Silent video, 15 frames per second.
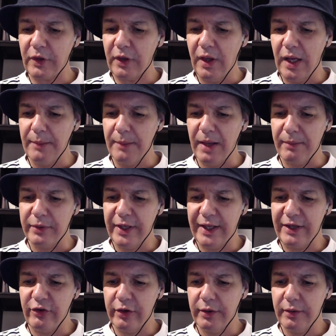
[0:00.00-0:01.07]

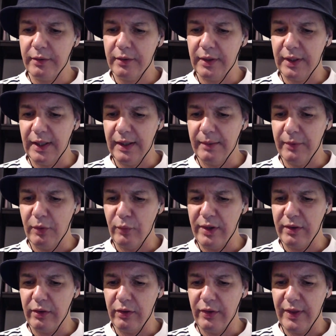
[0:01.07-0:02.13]
updated
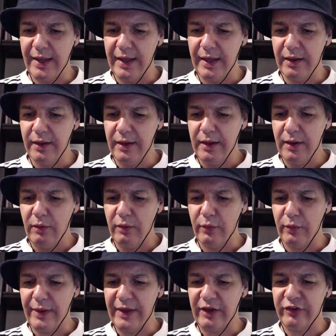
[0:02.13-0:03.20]

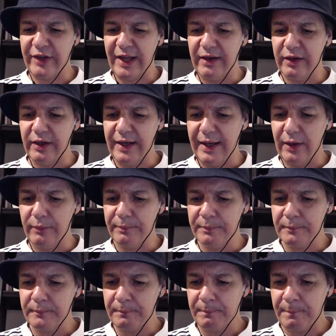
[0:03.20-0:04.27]
with where they stand now.
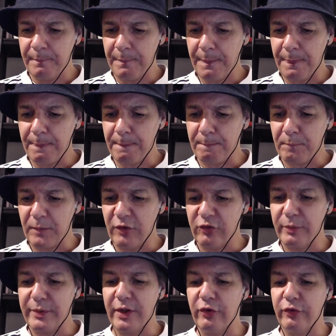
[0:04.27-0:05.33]

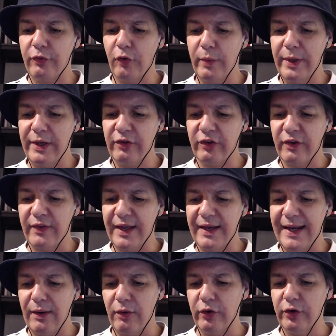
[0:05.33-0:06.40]
So with those 4 wins,
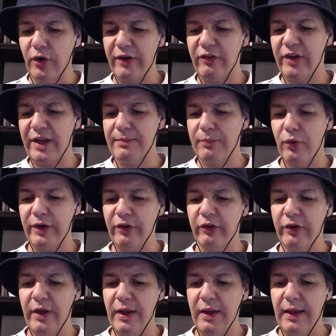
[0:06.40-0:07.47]
they're now on 19
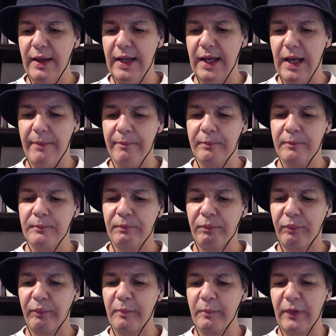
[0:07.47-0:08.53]
points.
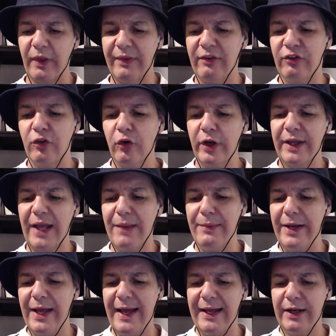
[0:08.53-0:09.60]
They've still got a
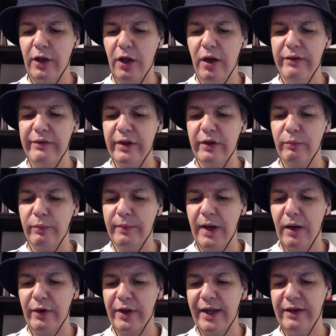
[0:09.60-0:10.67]
game in hand over the
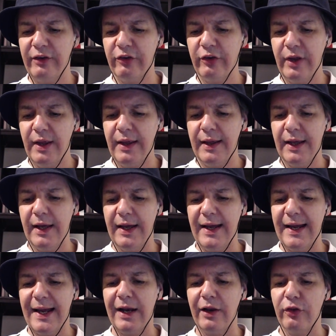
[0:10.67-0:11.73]
Hurricanes
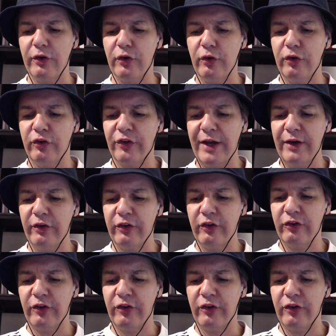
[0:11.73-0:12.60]
and the Crusaders.